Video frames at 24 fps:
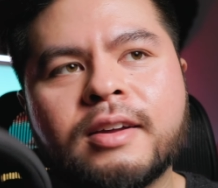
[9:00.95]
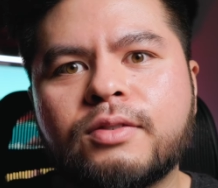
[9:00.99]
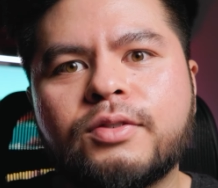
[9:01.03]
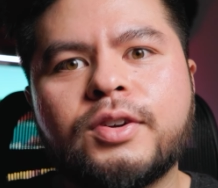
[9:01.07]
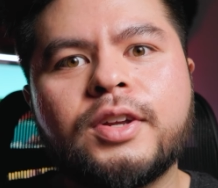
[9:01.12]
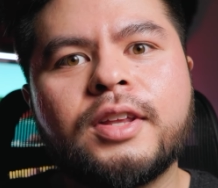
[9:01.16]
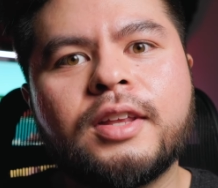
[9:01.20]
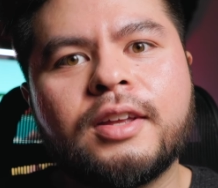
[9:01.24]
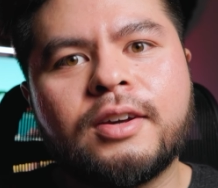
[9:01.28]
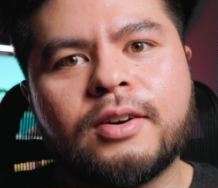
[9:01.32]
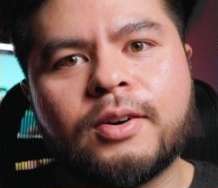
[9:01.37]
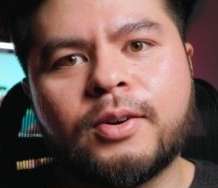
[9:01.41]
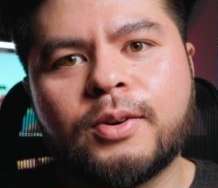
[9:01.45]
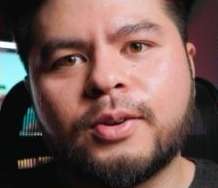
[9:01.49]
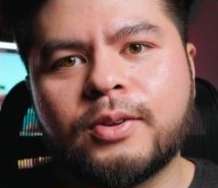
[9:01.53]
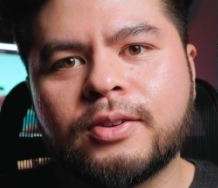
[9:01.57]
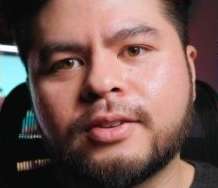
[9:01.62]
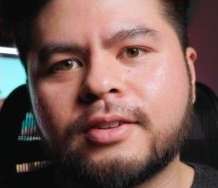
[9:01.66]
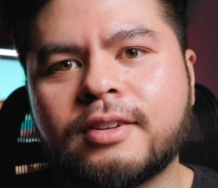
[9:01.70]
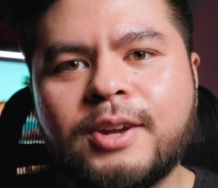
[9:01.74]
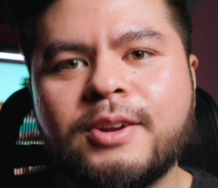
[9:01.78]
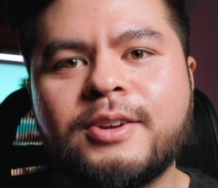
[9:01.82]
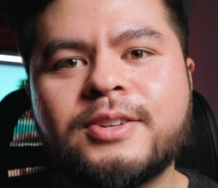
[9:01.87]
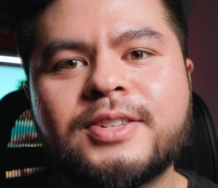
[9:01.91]
really
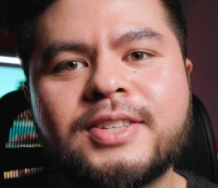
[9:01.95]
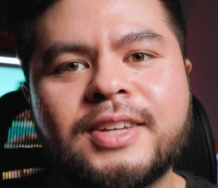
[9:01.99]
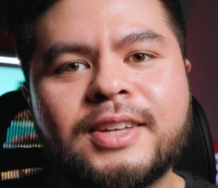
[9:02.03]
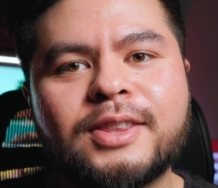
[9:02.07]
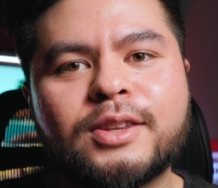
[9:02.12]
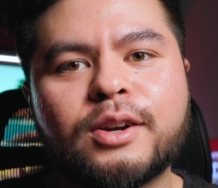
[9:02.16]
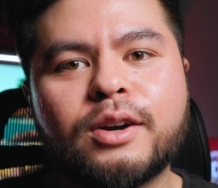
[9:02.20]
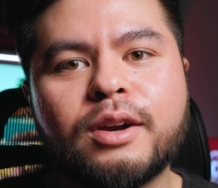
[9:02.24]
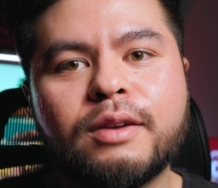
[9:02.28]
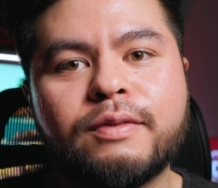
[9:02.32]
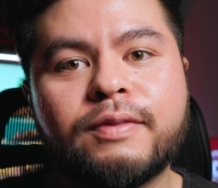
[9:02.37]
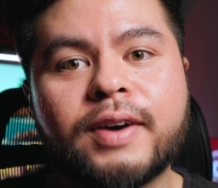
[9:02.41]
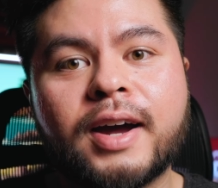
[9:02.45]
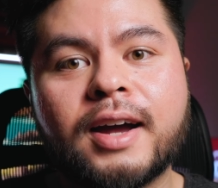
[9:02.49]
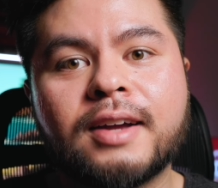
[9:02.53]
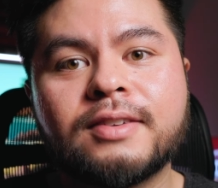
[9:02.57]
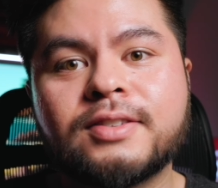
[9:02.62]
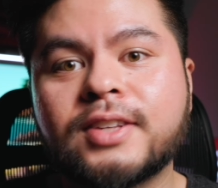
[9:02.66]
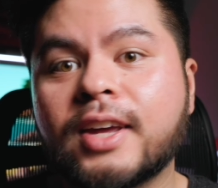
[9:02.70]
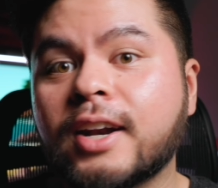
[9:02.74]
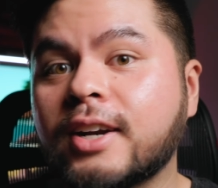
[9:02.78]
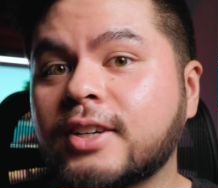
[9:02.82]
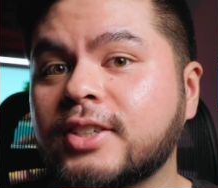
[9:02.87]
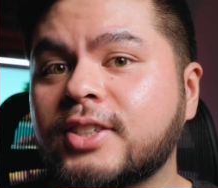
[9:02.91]
old QC35s
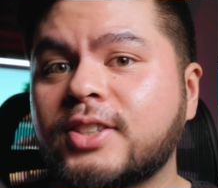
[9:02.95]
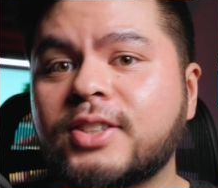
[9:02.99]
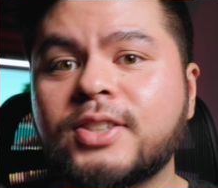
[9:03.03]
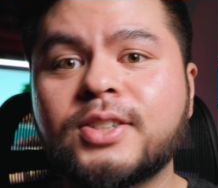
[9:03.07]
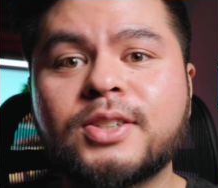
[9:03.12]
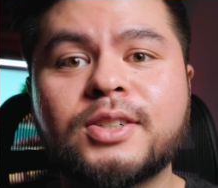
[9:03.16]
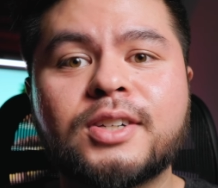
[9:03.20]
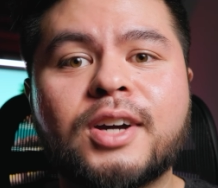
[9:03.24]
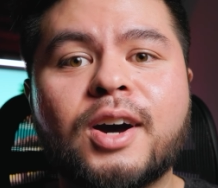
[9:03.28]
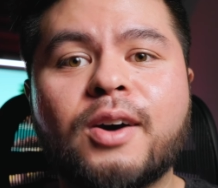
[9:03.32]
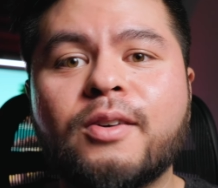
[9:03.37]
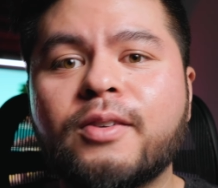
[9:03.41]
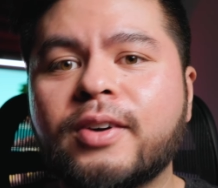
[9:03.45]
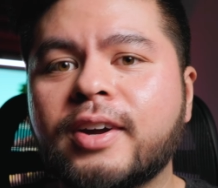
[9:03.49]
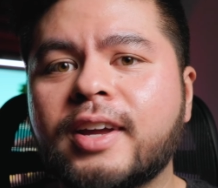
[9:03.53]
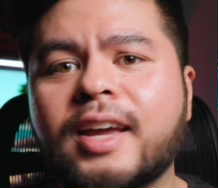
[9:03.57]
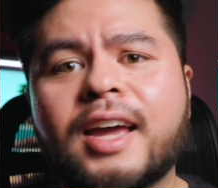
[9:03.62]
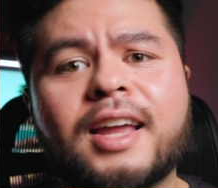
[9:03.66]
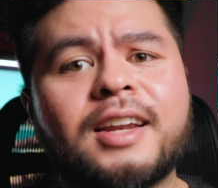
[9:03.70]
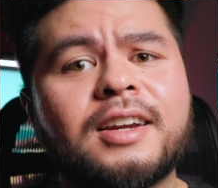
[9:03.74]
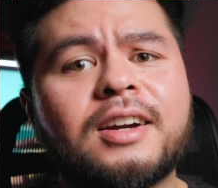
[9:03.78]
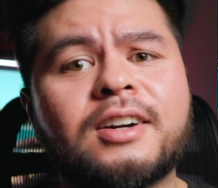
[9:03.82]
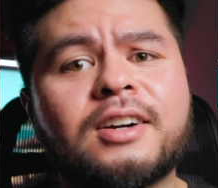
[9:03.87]
that are still going and